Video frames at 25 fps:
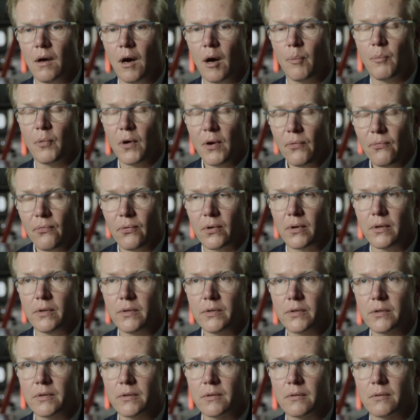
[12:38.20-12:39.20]

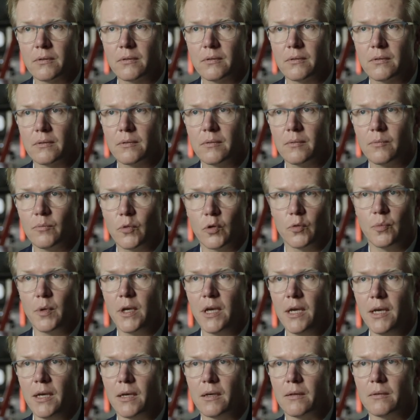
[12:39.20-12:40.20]
preference would be
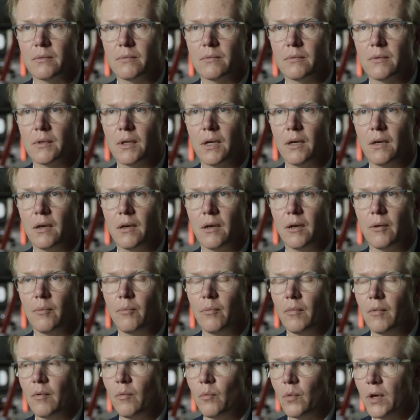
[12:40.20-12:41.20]
here.
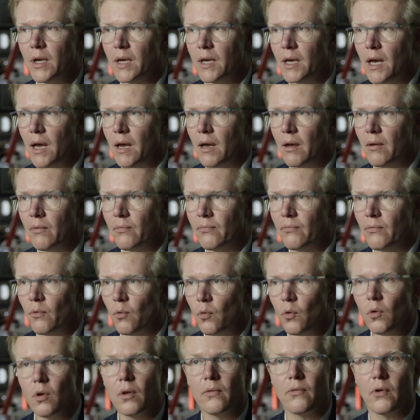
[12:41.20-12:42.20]
We have
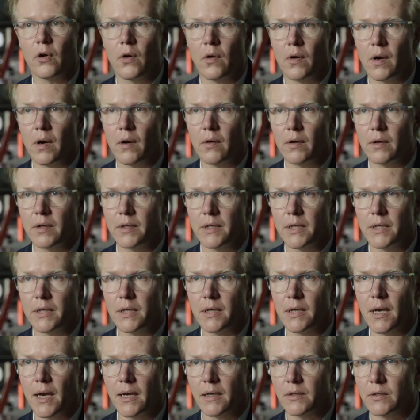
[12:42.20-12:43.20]
all of our
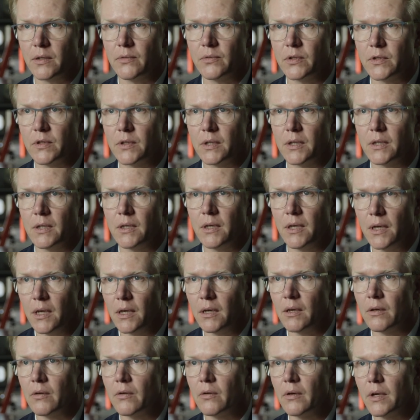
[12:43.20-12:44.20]
R&D activity
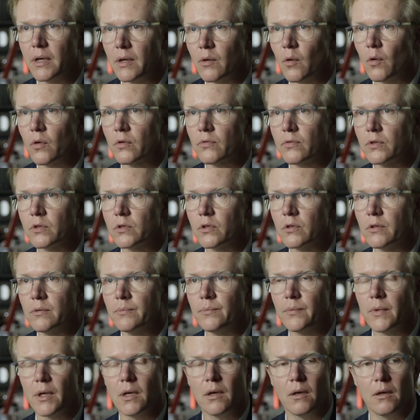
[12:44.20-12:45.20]
here in Oxfordshire,
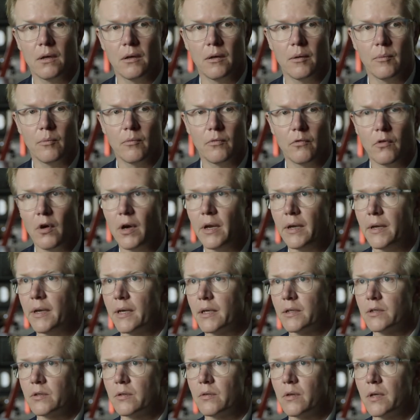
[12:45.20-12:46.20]
right
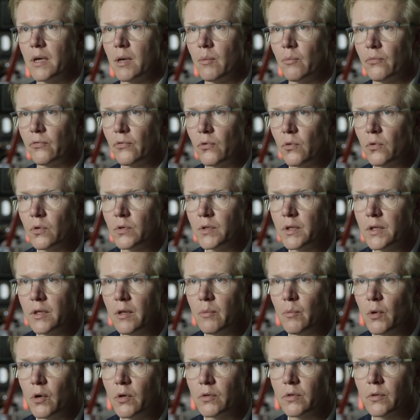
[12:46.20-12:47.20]
next to the M40,
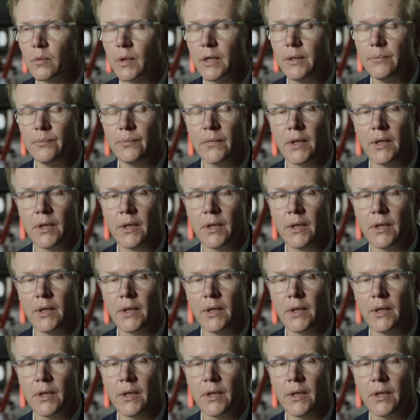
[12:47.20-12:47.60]
the motorway.